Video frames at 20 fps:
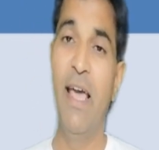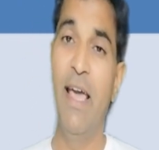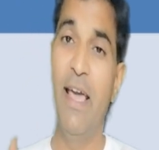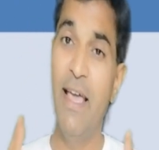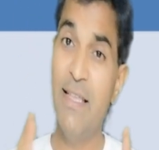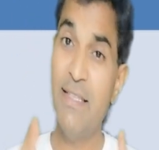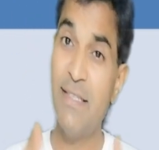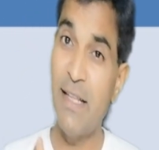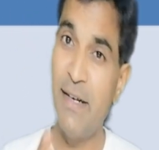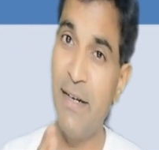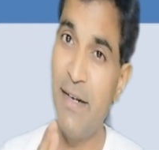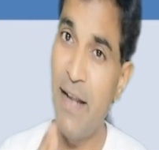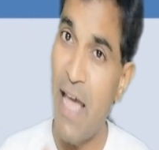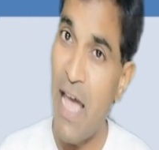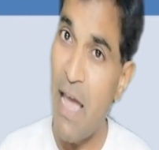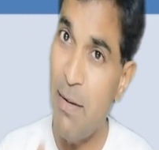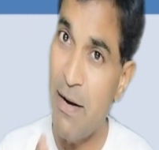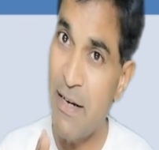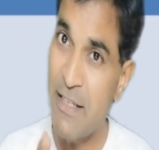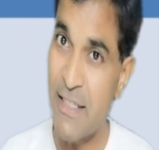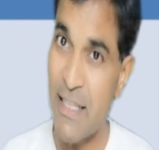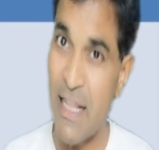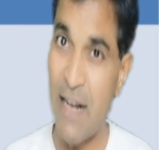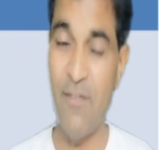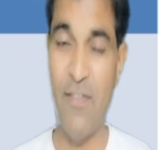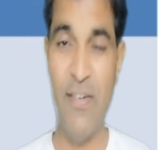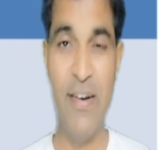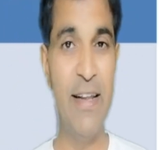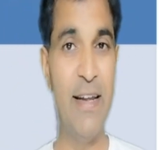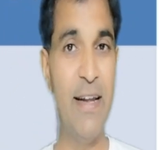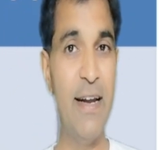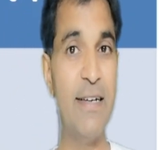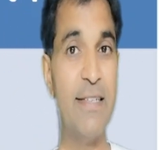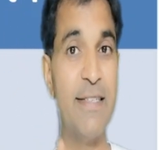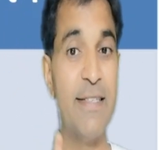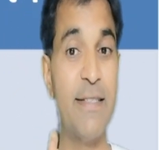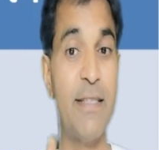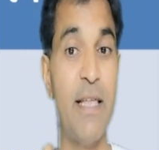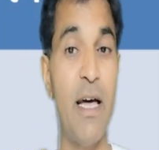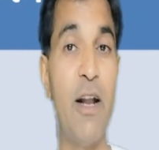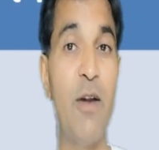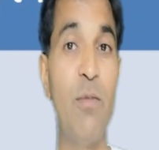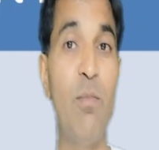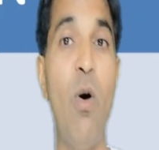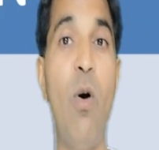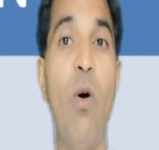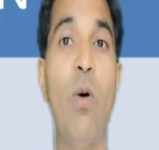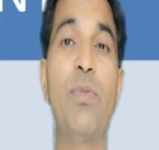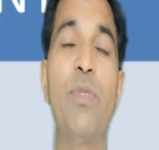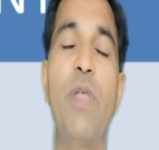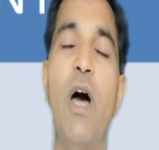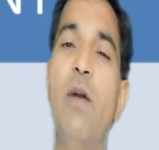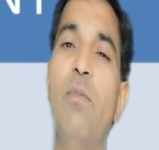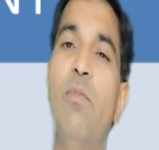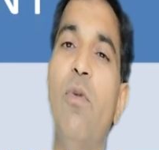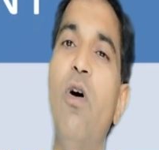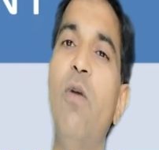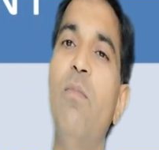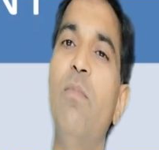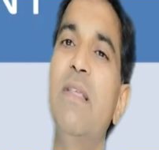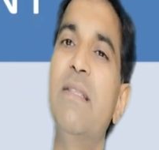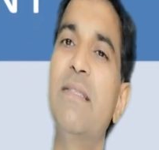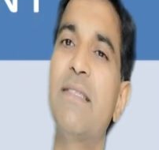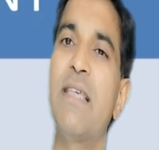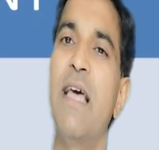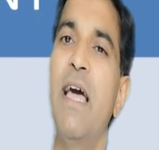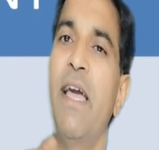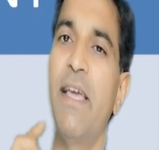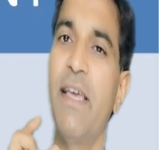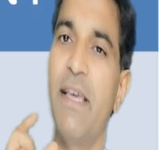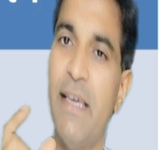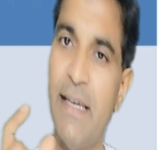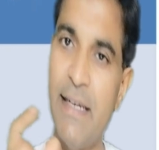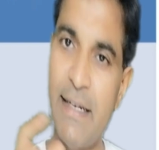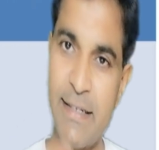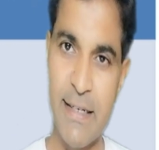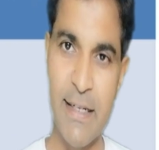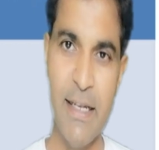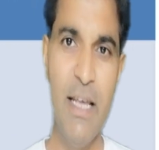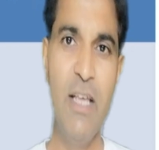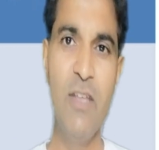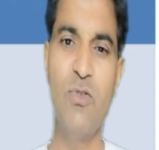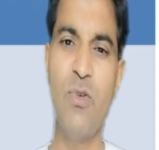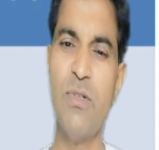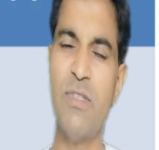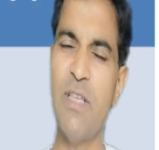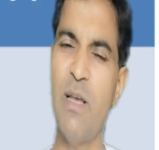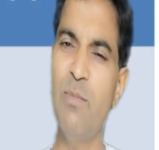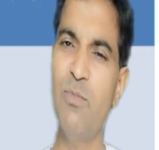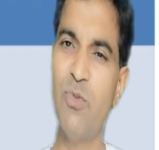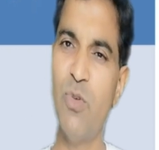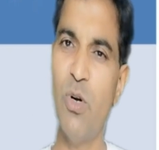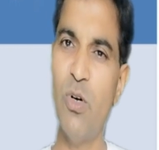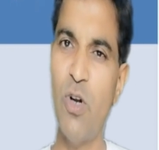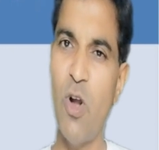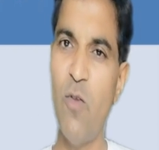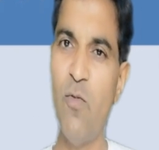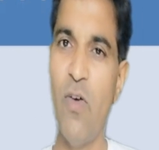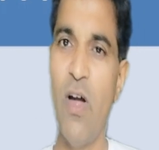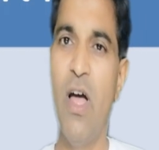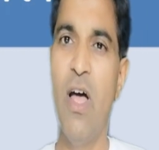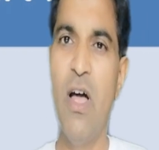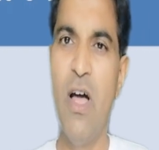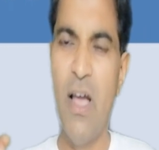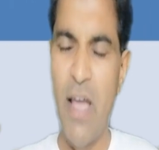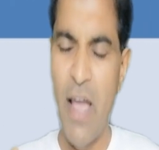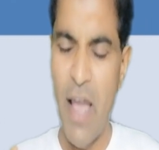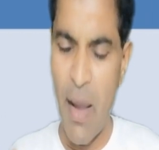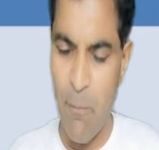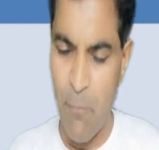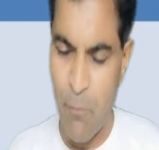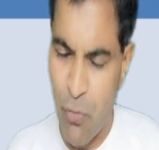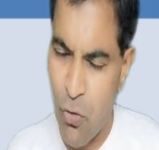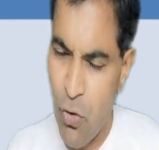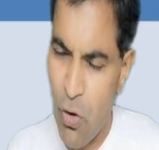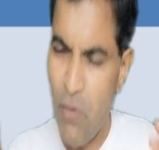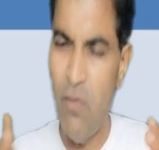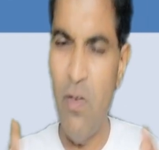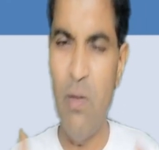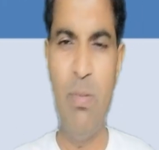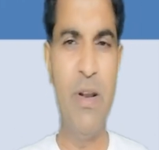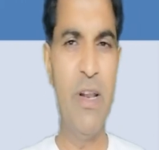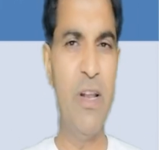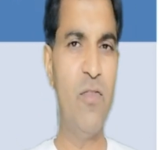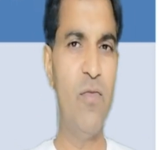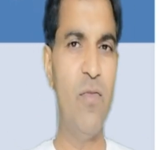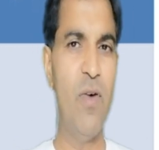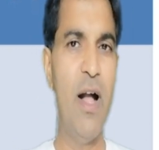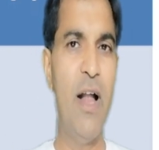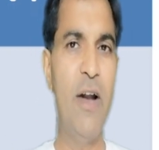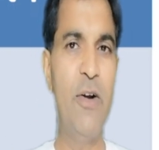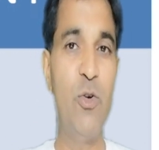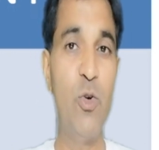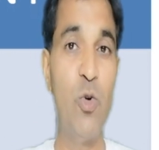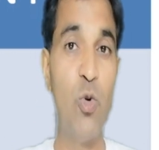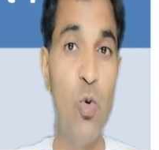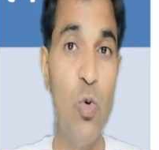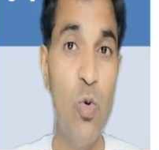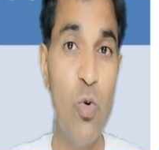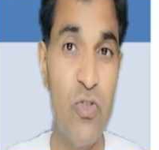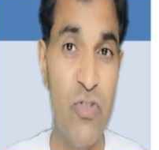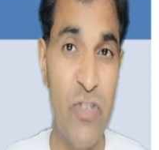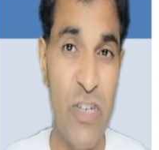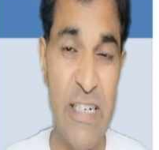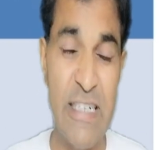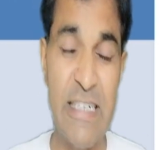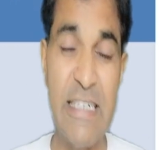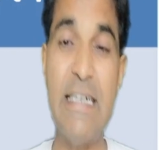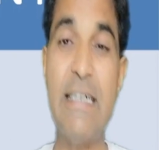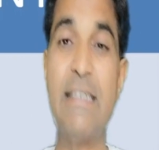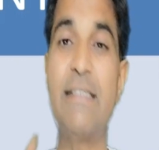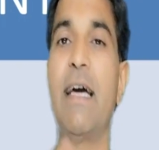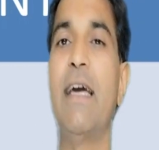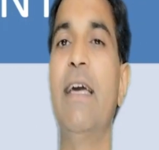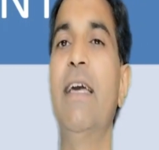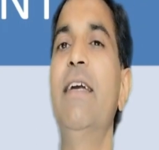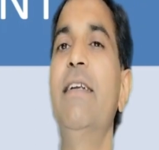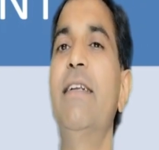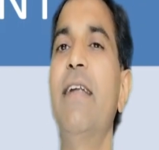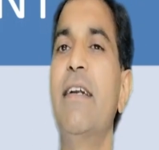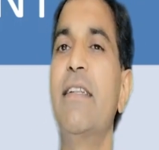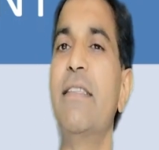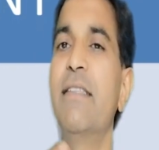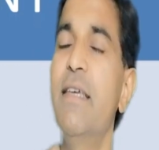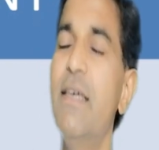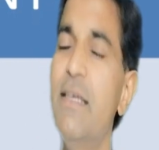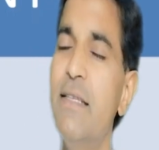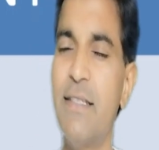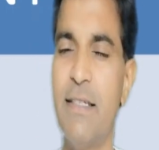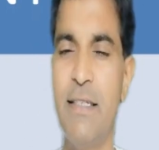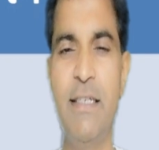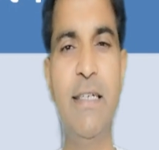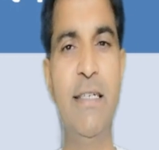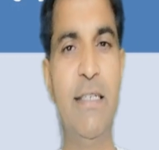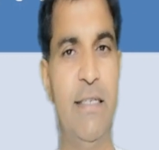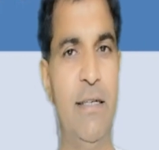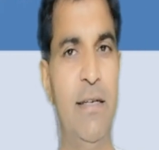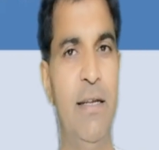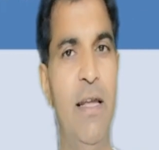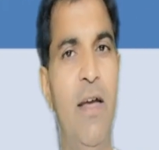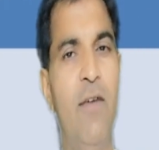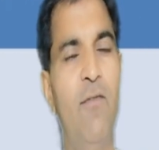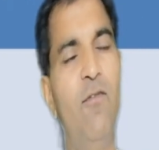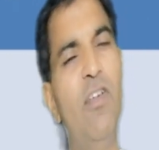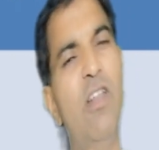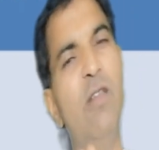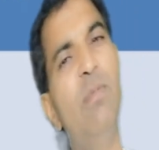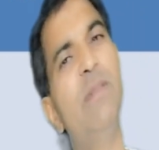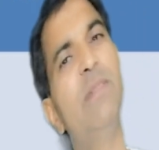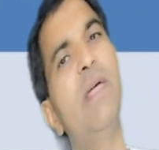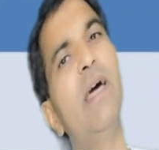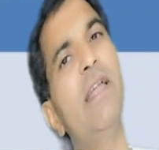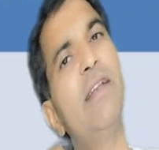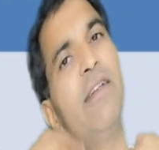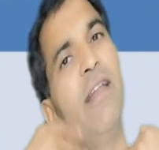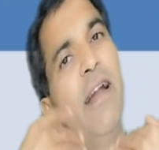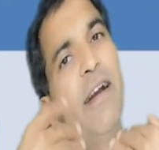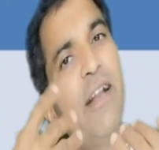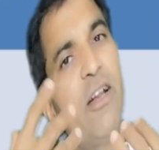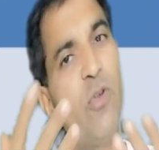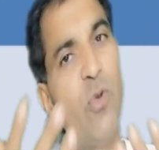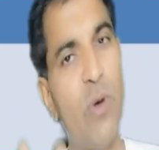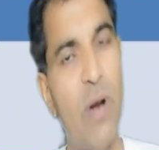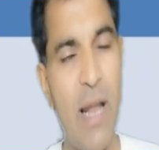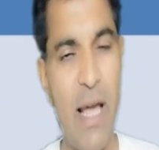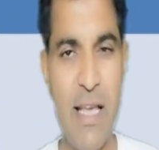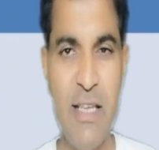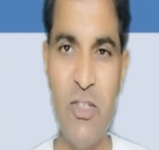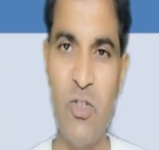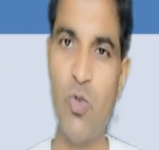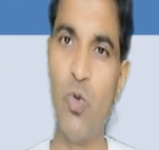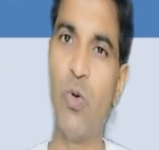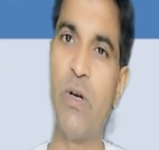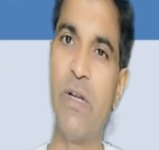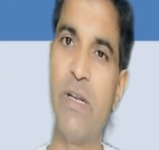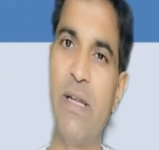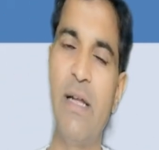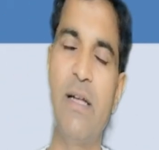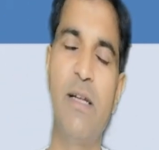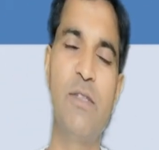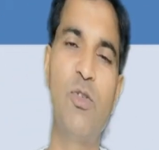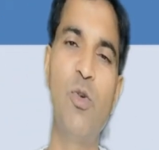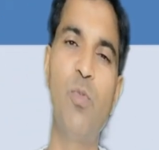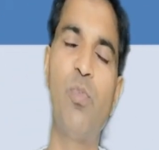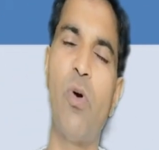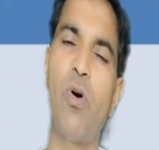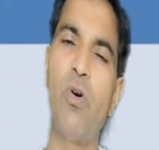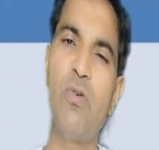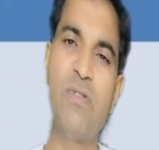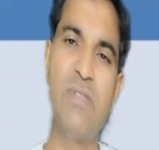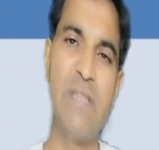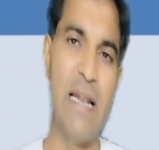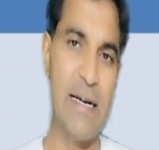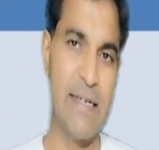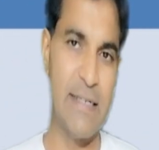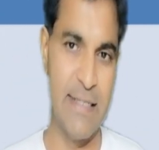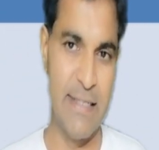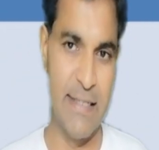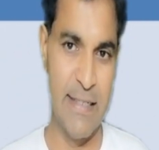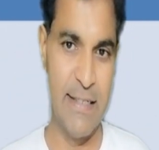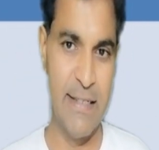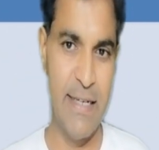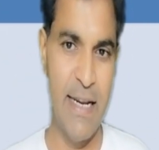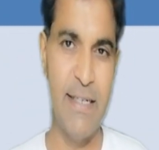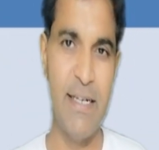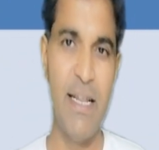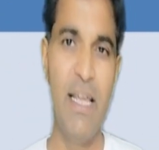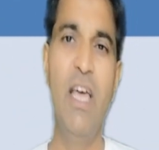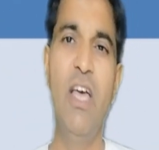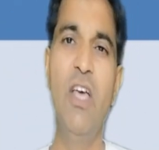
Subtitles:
As the name itself indicates, thermo means heat. So some sort of fuel will be required to generate the heat, and this heat will be then later utilized to produce electricity, right?